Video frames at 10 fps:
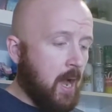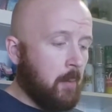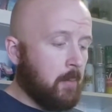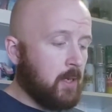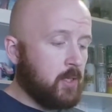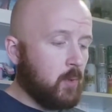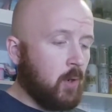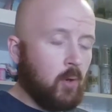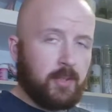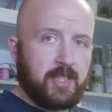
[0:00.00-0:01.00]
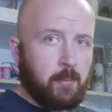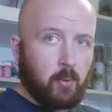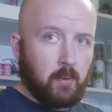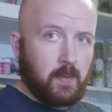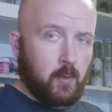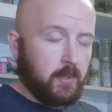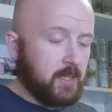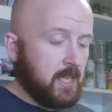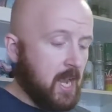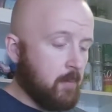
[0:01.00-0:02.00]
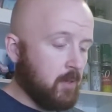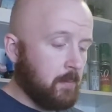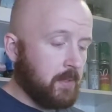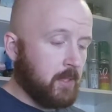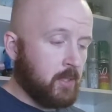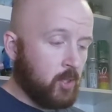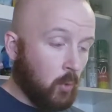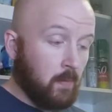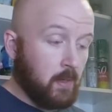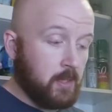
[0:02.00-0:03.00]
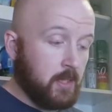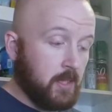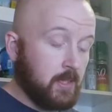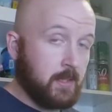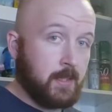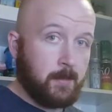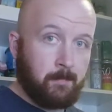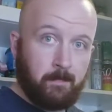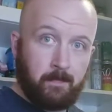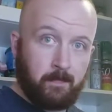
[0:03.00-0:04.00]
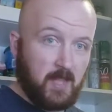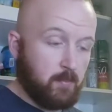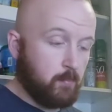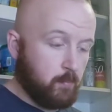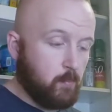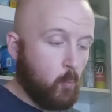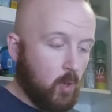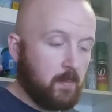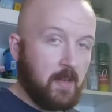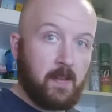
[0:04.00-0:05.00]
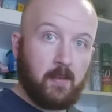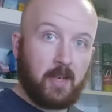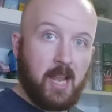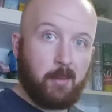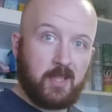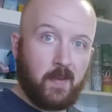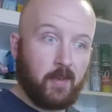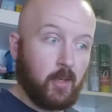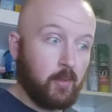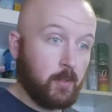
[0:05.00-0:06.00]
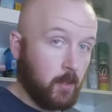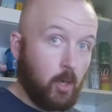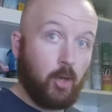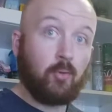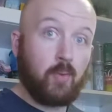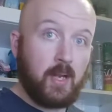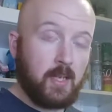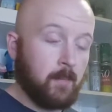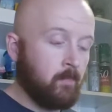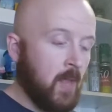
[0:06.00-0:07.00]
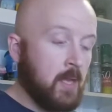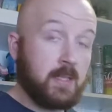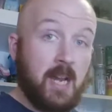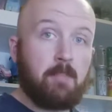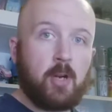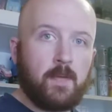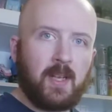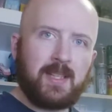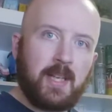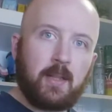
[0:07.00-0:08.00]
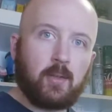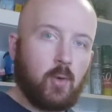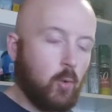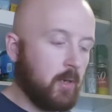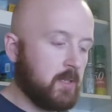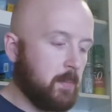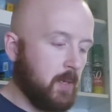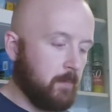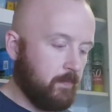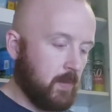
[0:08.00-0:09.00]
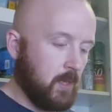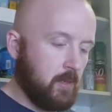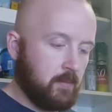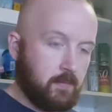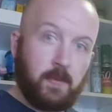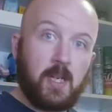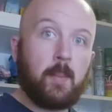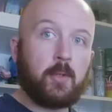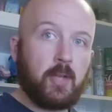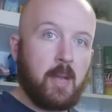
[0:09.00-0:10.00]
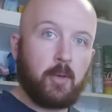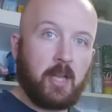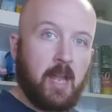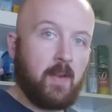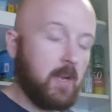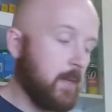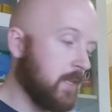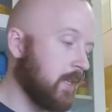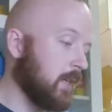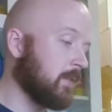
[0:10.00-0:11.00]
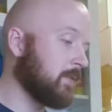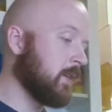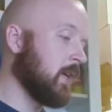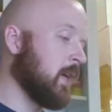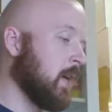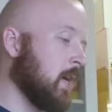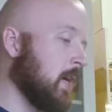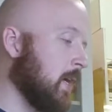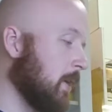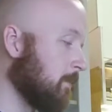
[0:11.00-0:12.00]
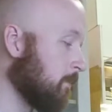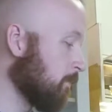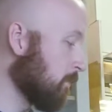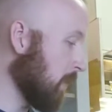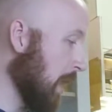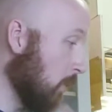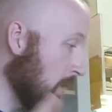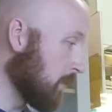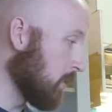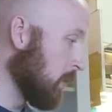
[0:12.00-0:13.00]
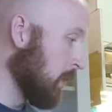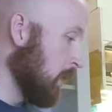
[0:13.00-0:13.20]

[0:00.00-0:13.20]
going to do a whole separate review on this camera, but the short version is one of my favorite cameras I've ever owned already. It's not perfect, it's got little quirks, but phenomenal camera, can't recommend it enough. However,